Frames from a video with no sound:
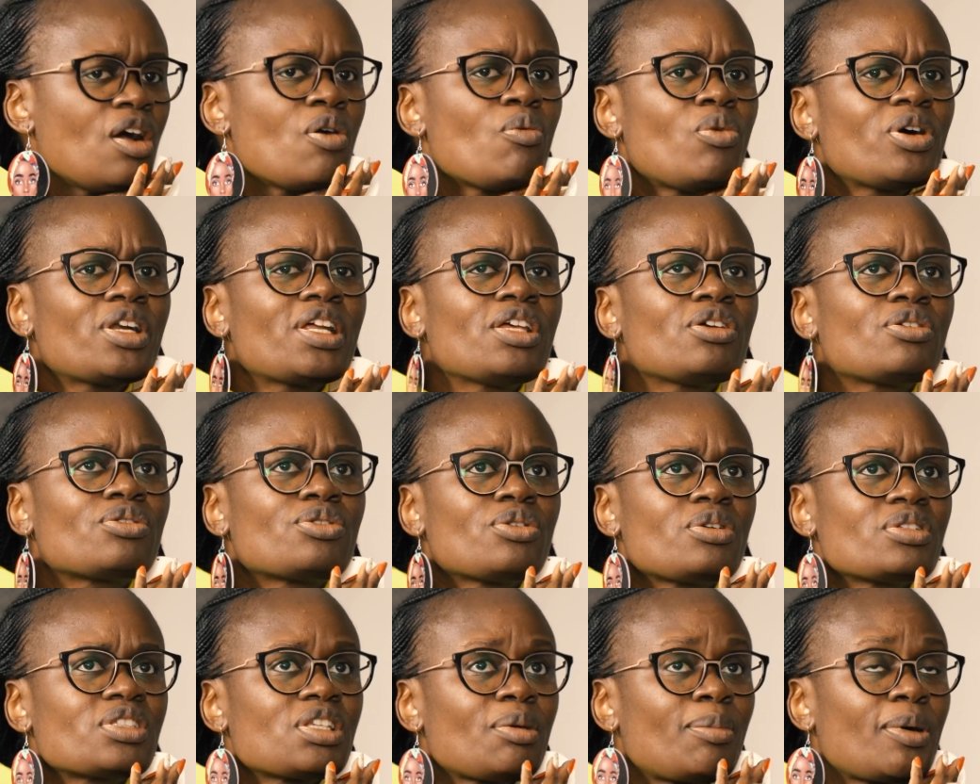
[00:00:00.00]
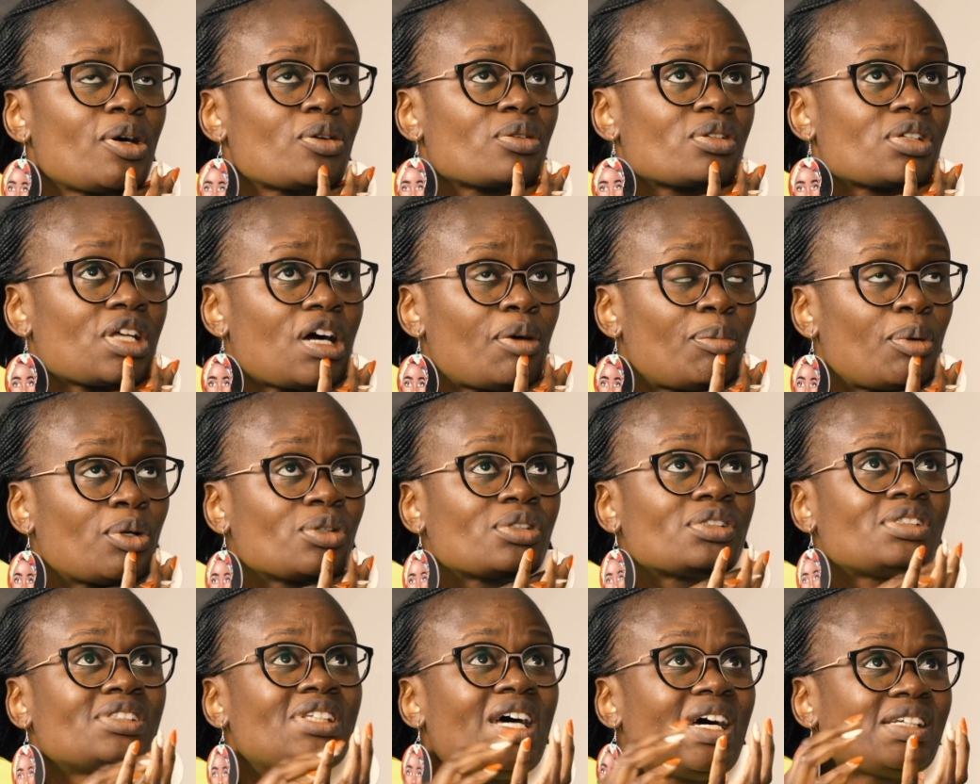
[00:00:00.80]
What are your thoughts about
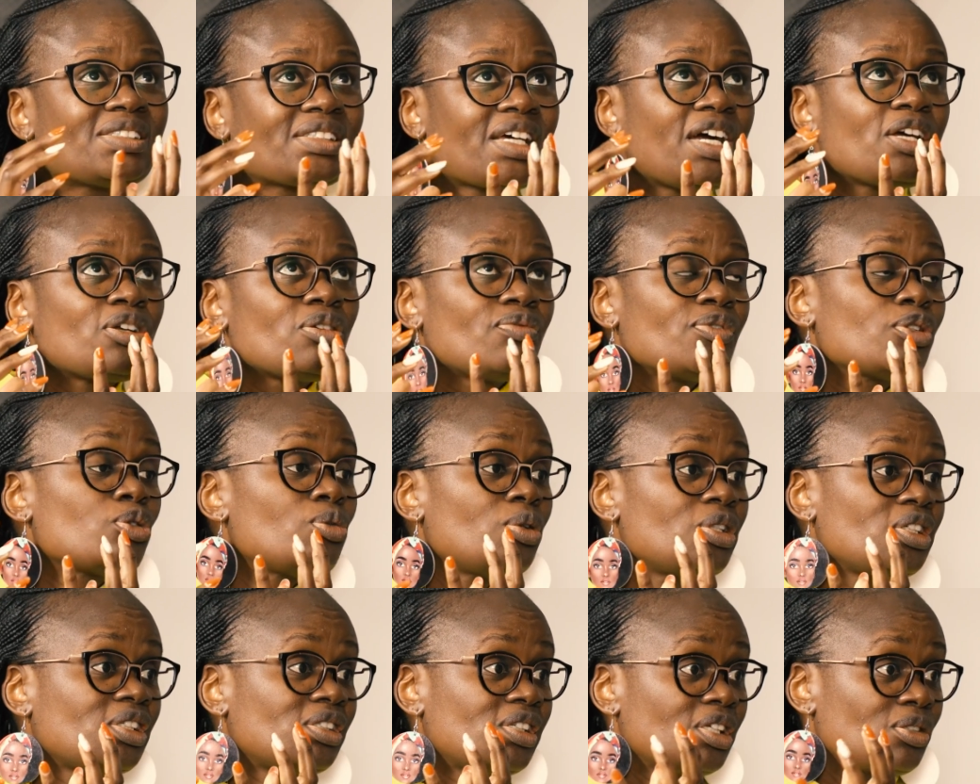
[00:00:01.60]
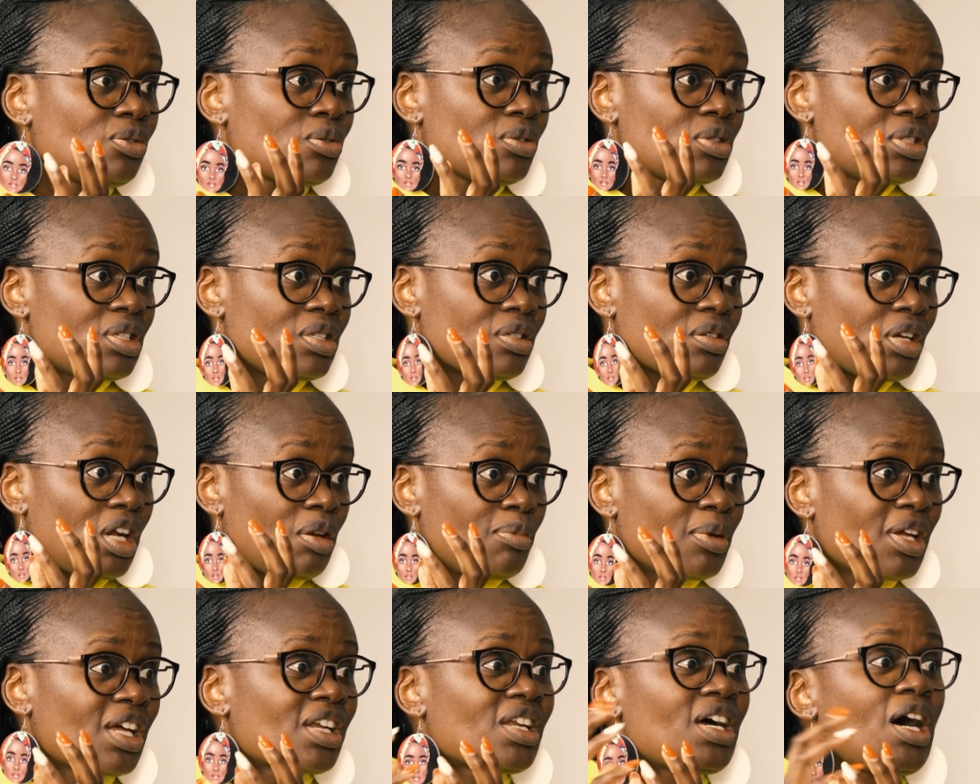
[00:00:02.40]
that kind of equality that he was
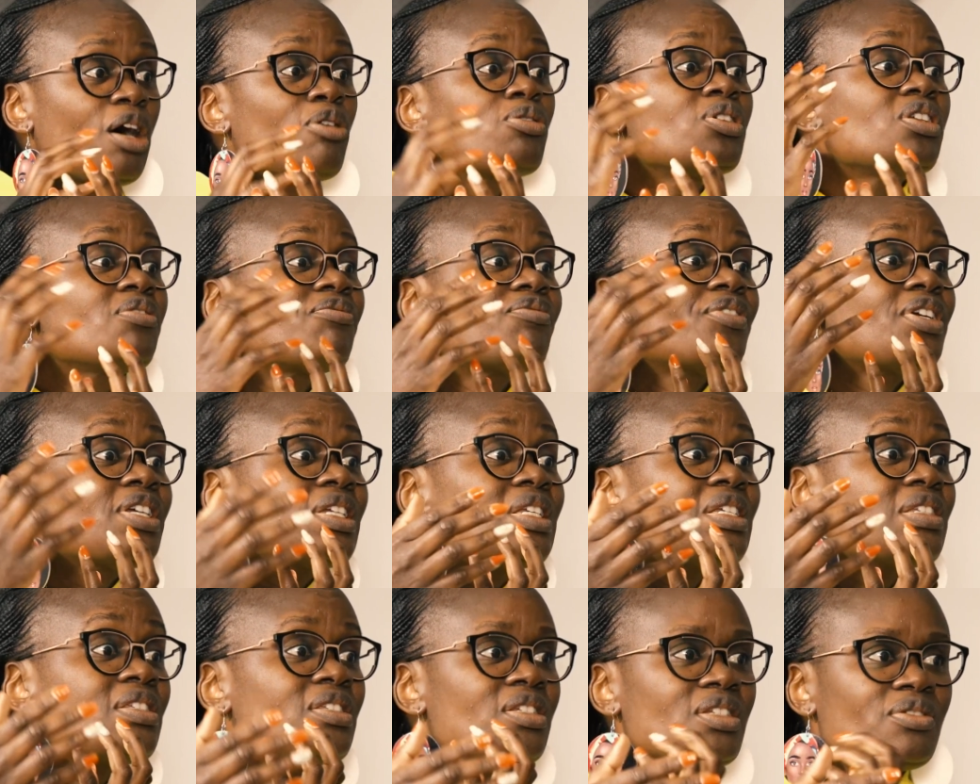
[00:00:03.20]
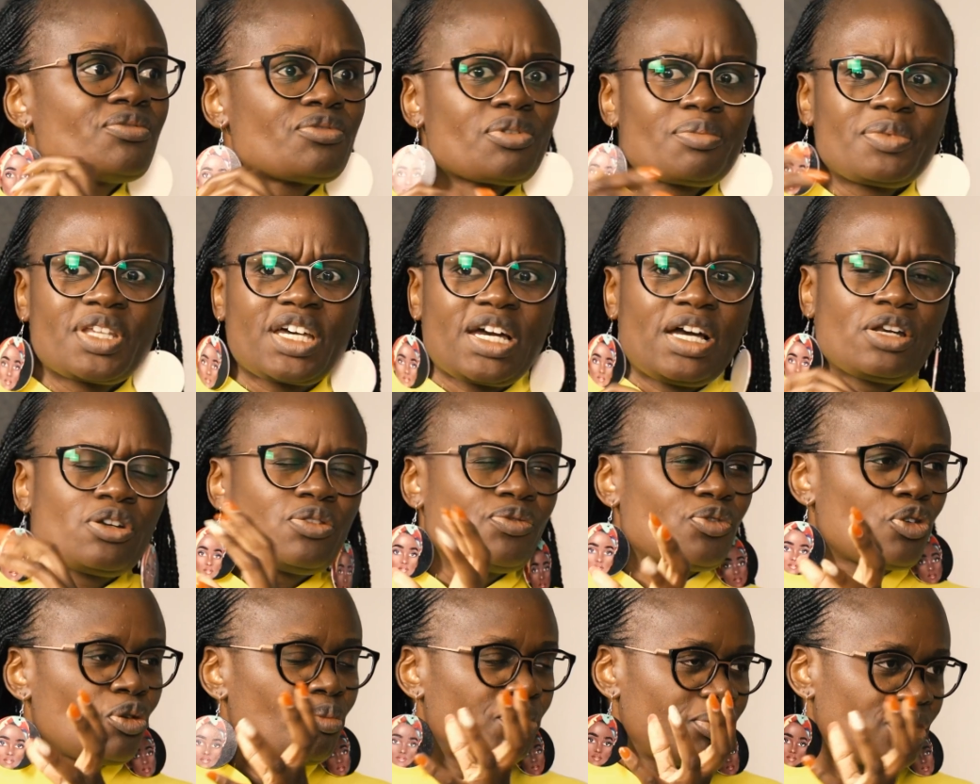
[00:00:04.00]
describing, and how different is it from the kind
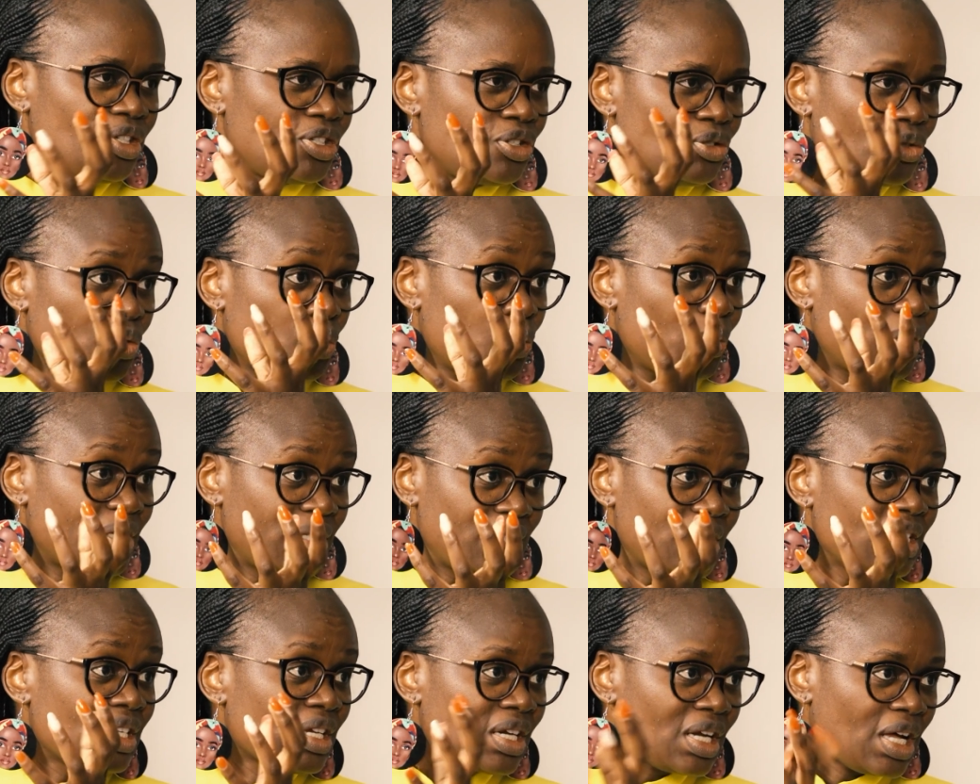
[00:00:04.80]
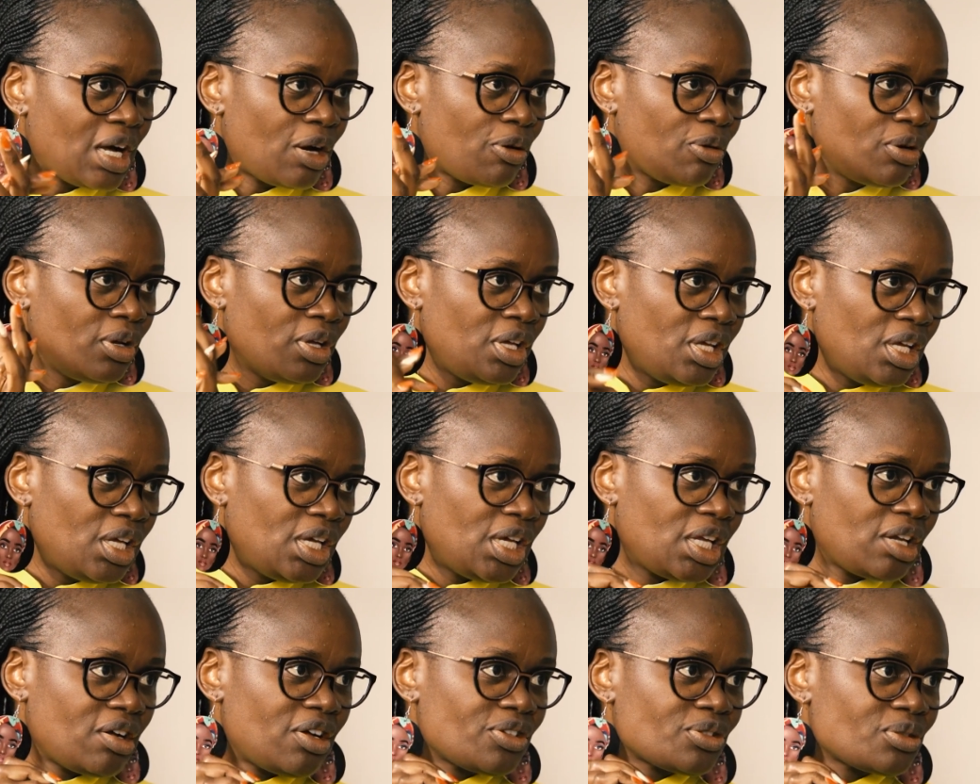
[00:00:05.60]
of competition we are seeing now
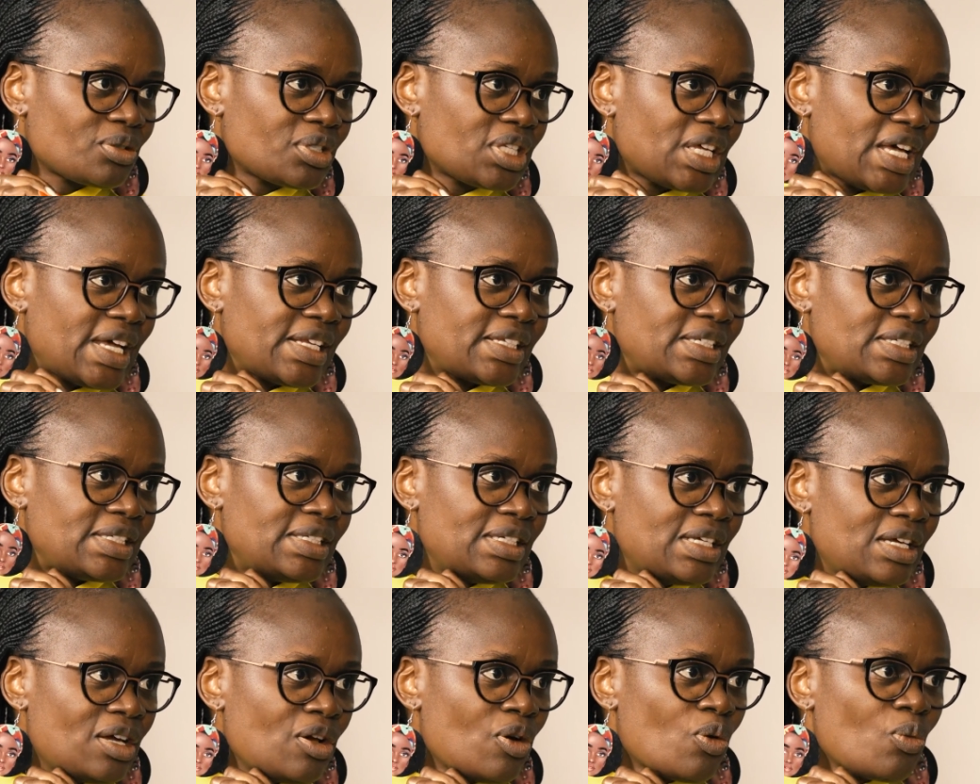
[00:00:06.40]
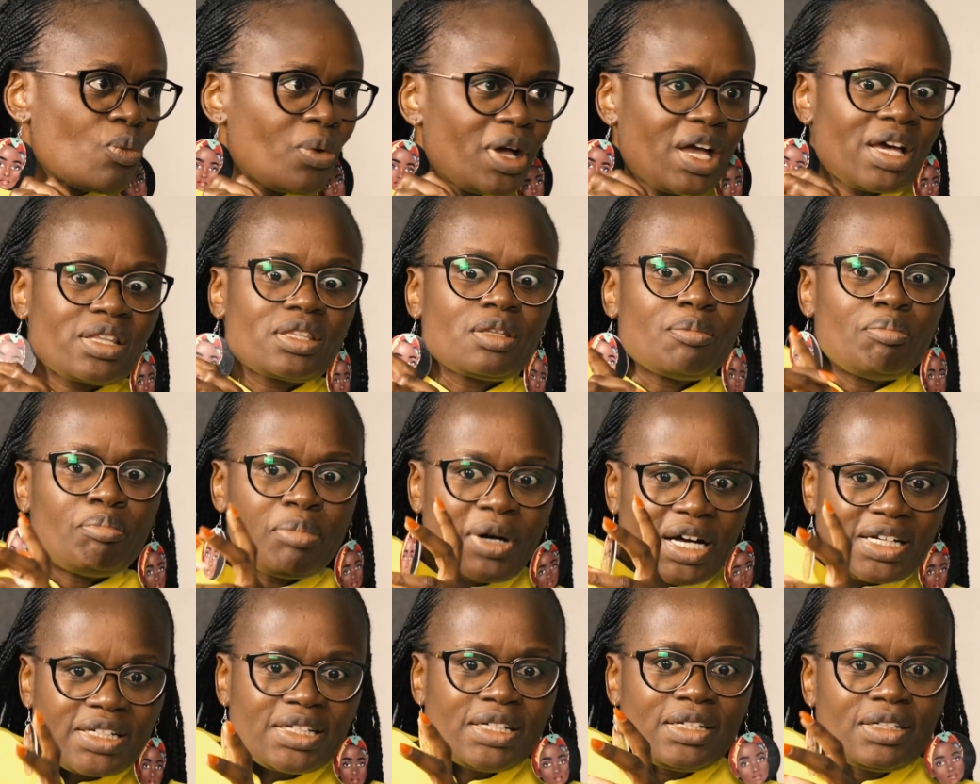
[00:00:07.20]
in our society, where the
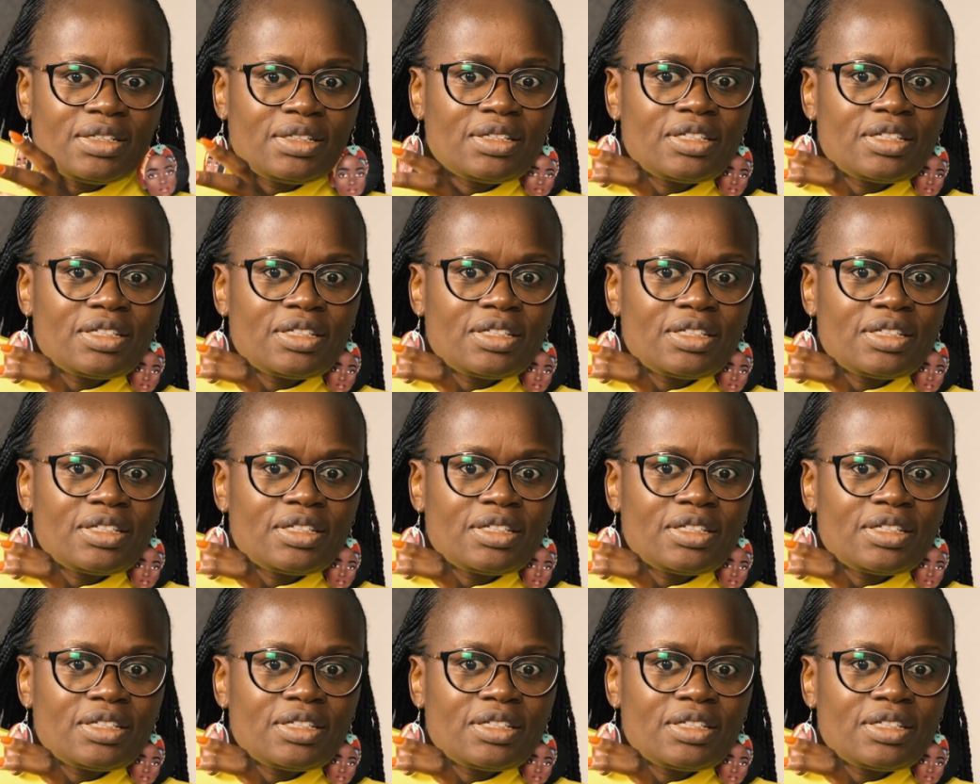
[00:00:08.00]
burden